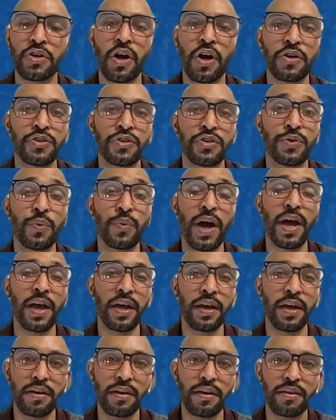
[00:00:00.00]
on your
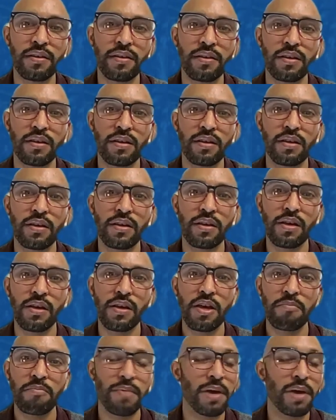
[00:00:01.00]
way.
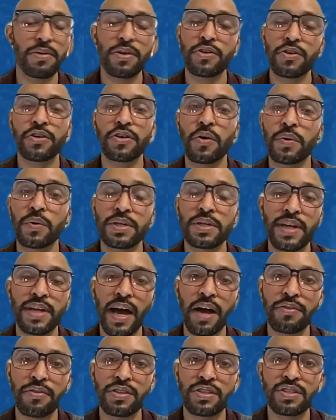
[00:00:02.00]
Maybe you're going
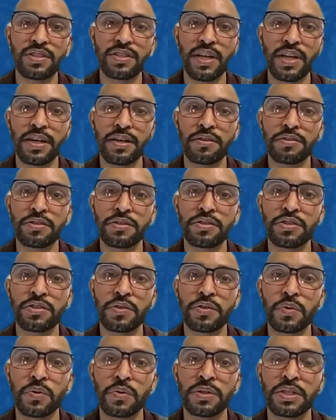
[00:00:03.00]
down the stairs
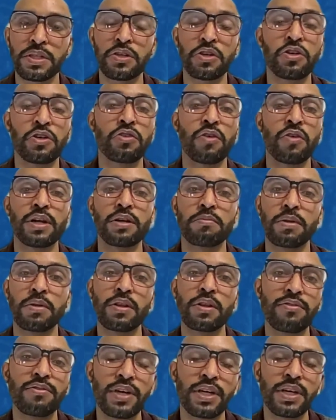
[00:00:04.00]
to an
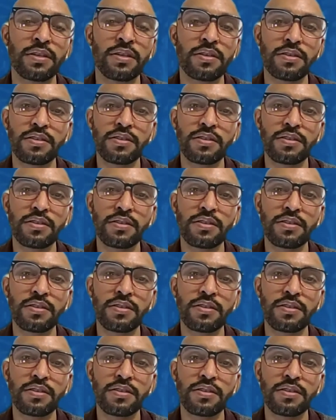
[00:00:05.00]
incredible event.